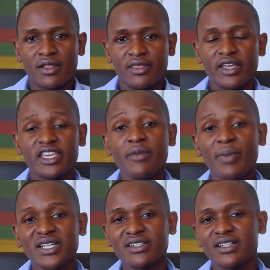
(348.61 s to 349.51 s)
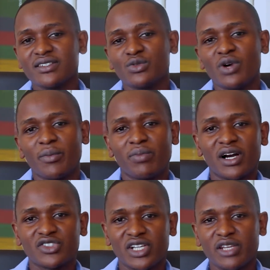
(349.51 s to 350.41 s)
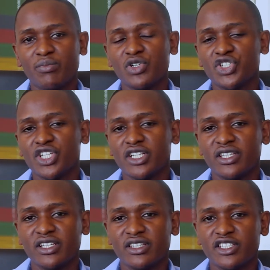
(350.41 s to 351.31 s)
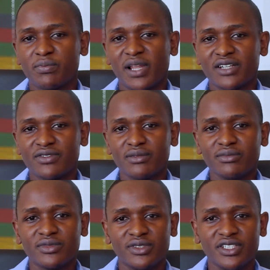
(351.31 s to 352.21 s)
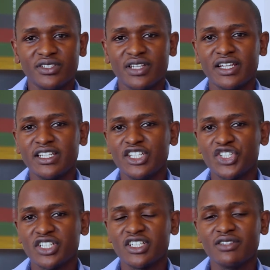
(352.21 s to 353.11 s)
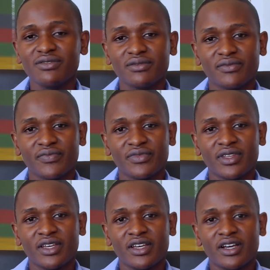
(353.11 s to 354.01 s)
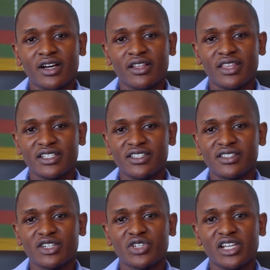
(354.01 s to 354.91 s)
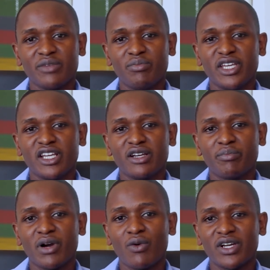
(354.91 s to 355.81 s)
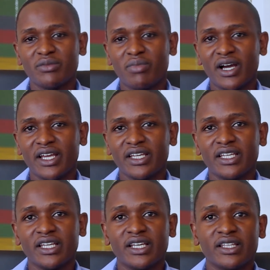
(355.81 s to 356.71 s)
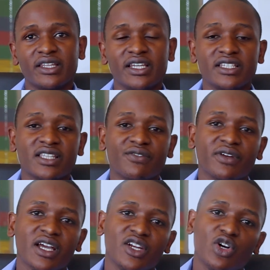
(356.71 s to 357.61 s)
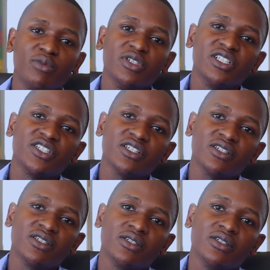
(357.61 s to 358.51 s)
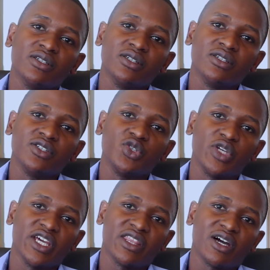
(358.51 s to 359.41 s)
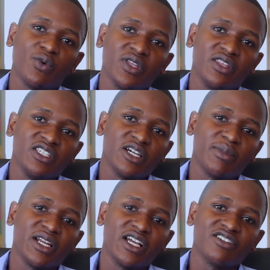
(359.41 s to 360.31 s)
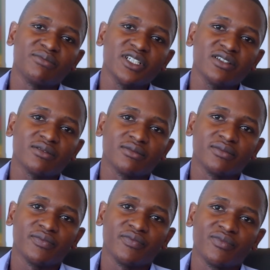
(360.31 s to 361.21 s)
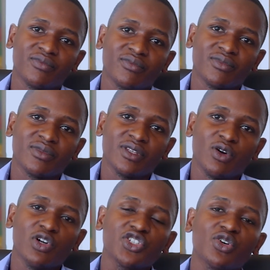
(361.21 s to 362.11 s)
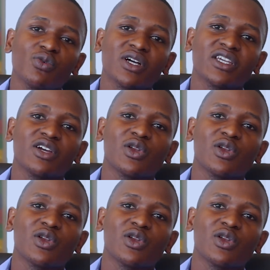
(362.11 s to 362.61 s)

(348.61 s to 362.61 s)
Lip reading: The key partners who are actually pushing this platform, this is an initiative that is actually being powered by the East African community together with the German government, also working